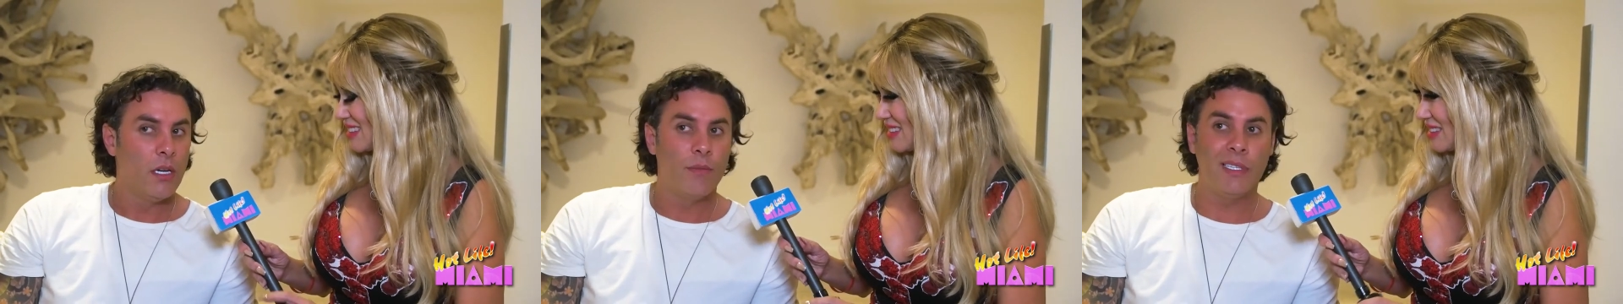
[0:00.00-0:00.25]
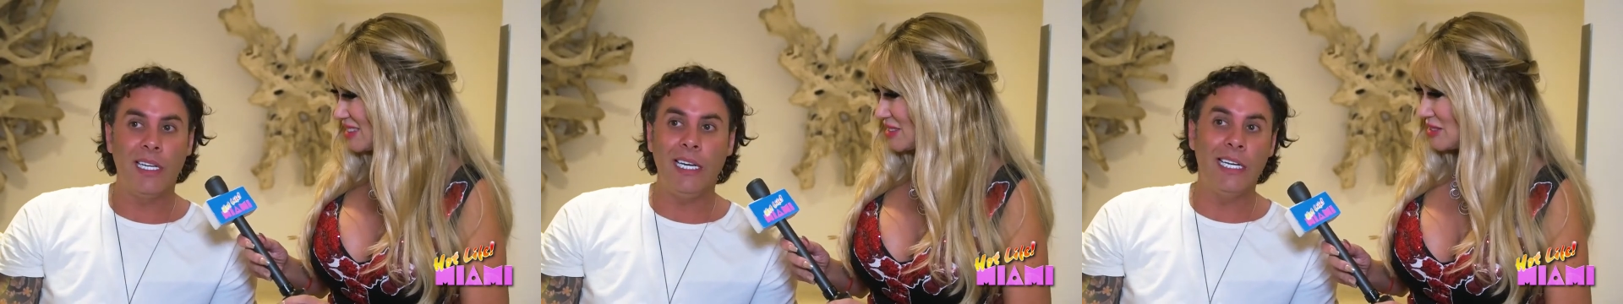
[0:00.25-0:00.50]
Speaker 1: But
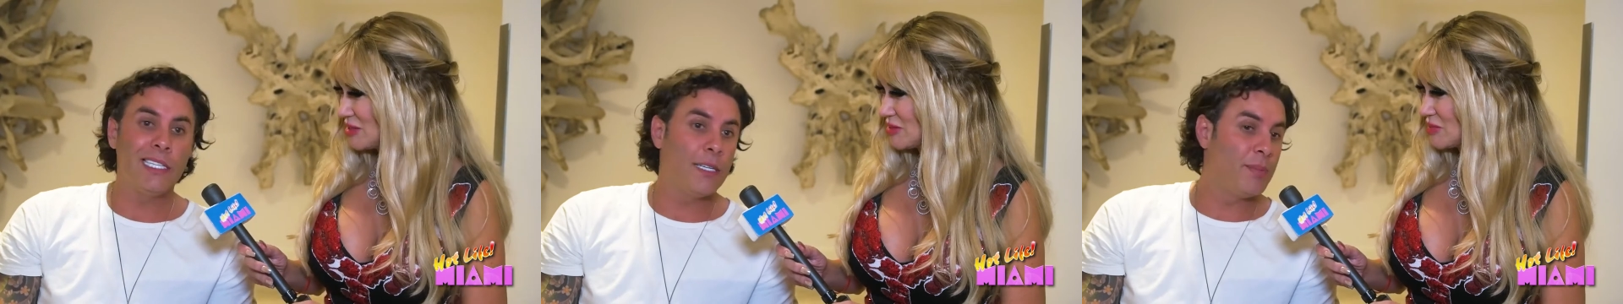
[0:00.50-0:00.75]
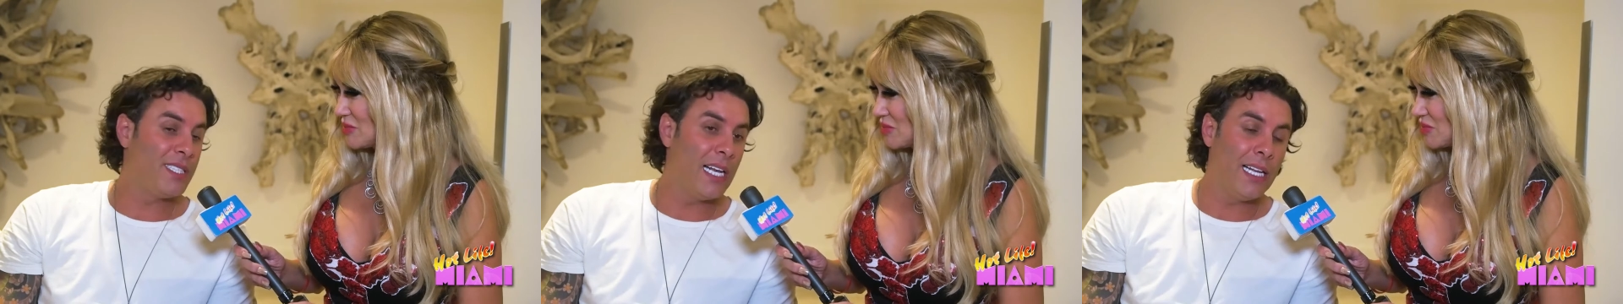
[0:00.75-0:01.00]
then he ended up
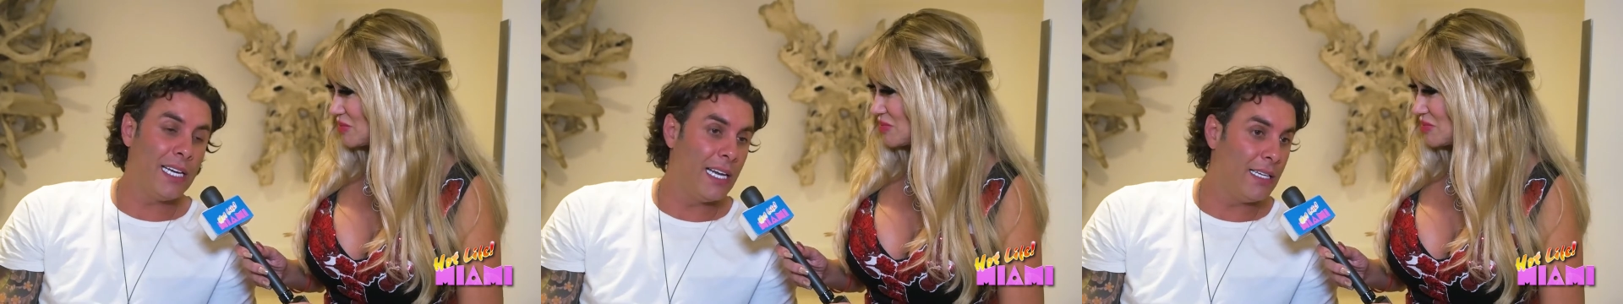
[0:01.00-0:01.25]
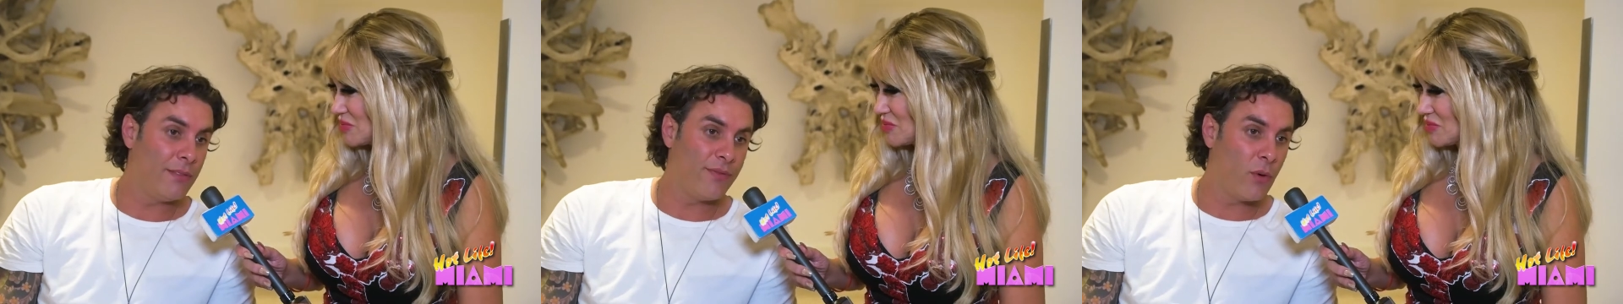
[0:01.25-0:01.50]
selling
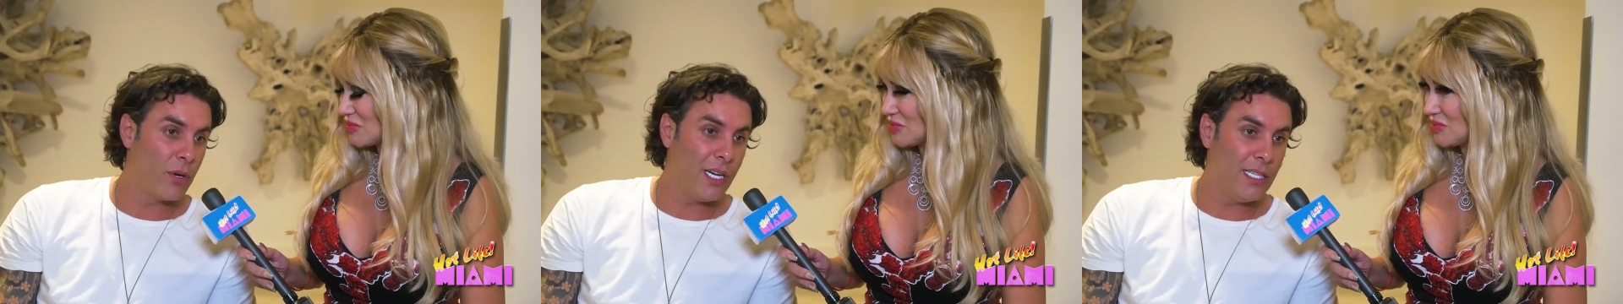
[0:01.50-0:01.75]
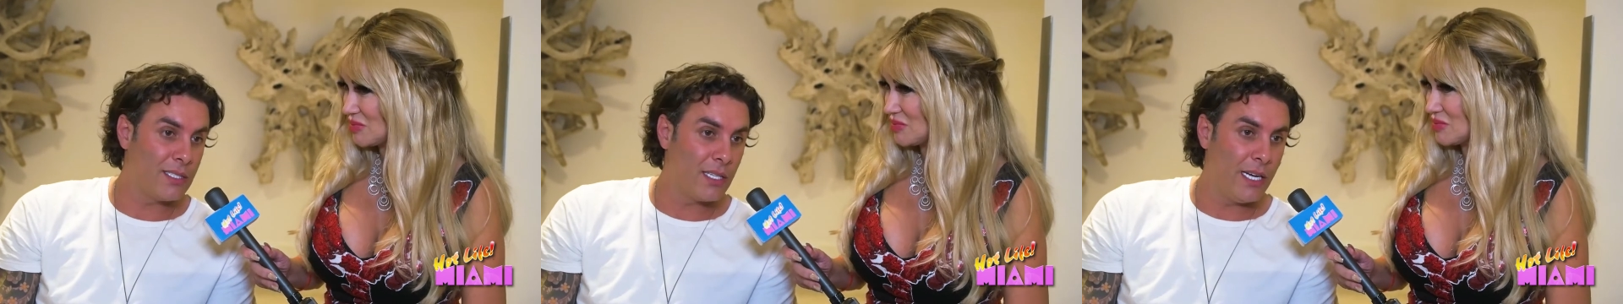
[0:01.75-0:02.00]
it four
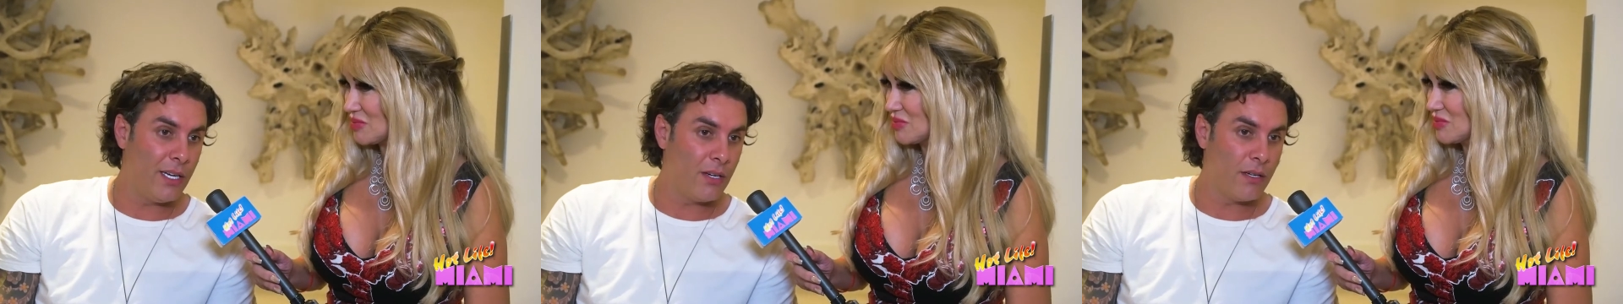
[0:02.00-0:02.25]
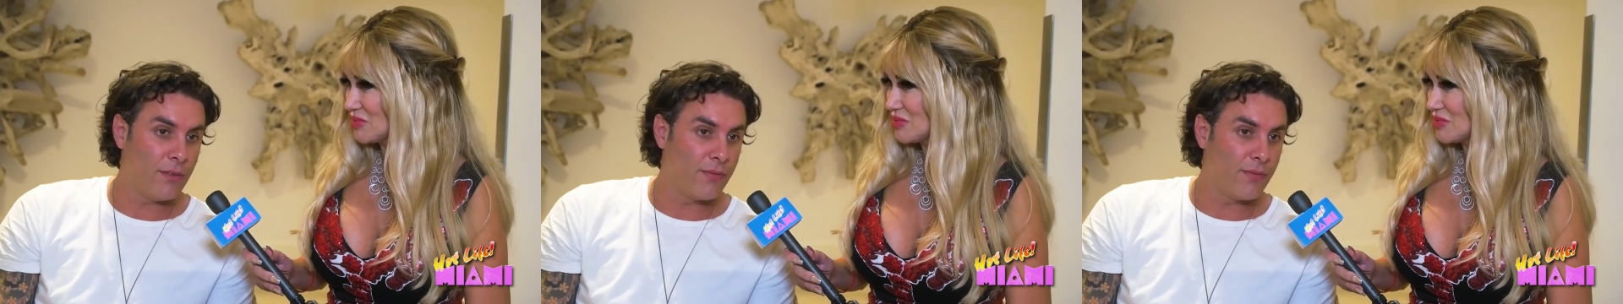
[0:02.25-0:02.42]
days later